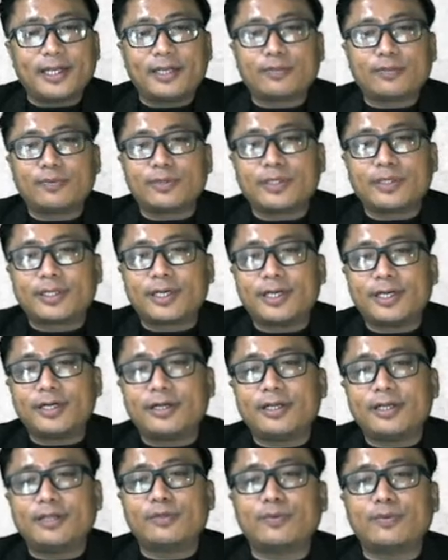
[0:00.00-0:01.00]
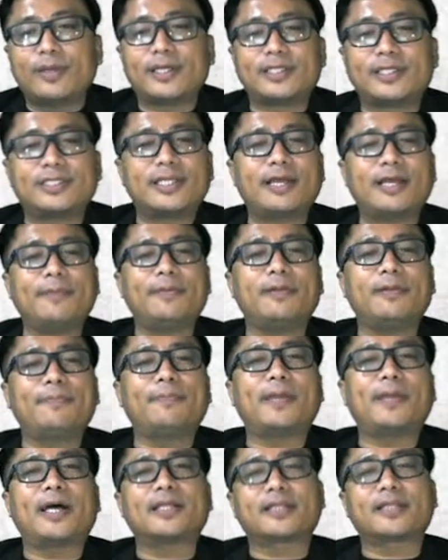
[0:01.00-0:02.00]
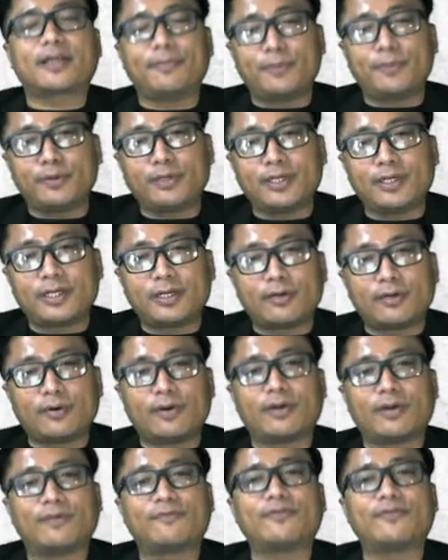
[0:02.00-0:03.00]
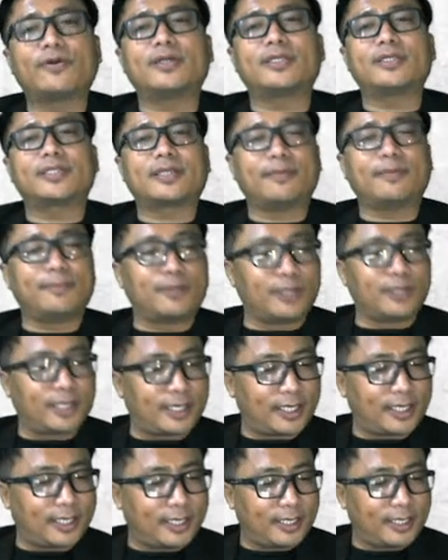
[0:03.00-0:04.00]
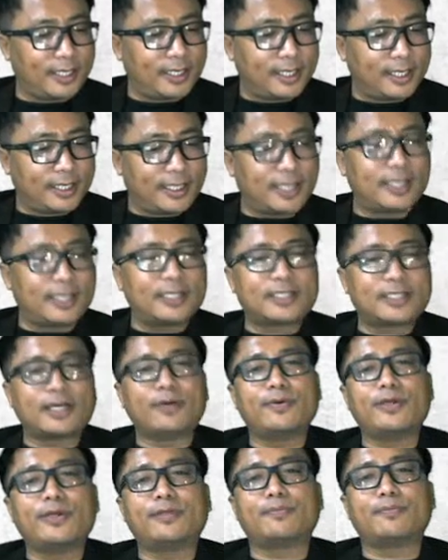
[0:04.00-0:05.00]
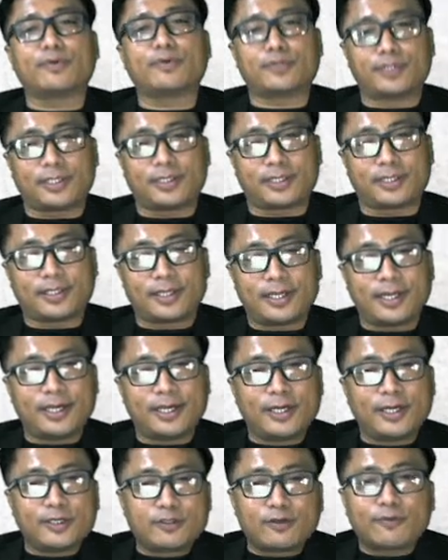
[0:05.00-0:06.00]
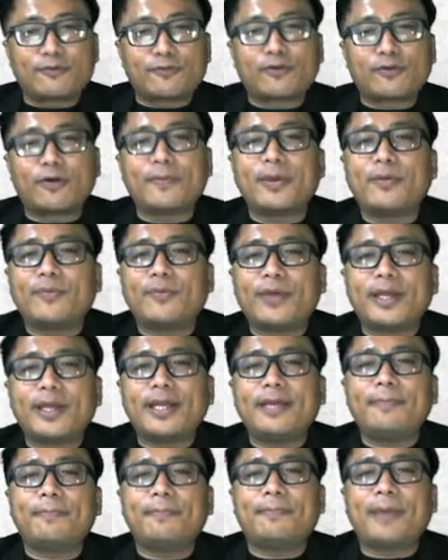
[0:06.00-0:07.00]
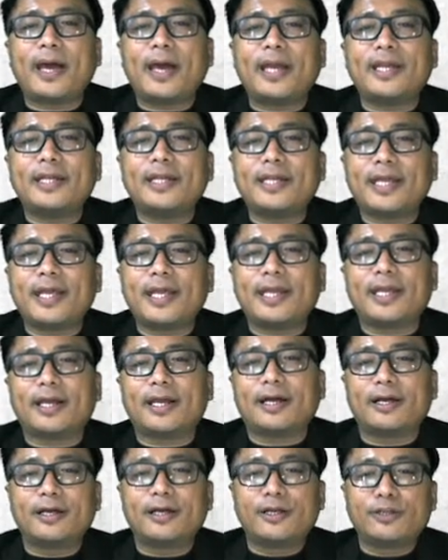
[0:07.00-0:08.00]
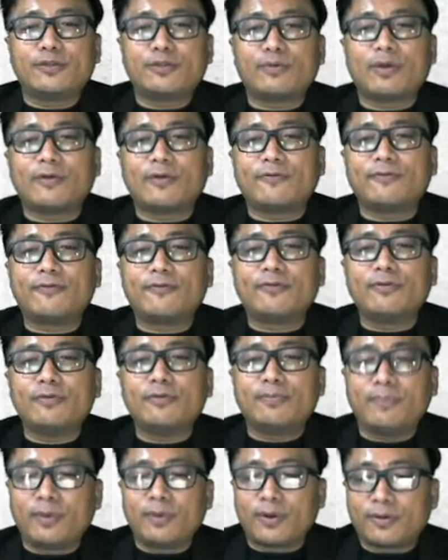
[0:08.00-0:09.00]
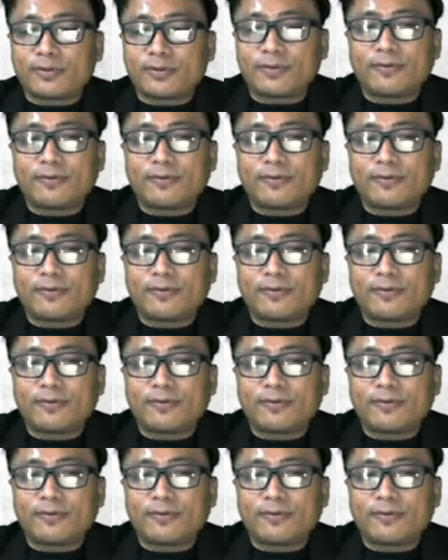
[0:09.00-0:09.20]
it will turn into a stable plant community or a forest community. That is how it proceeds. So from a very barren area to a full-blown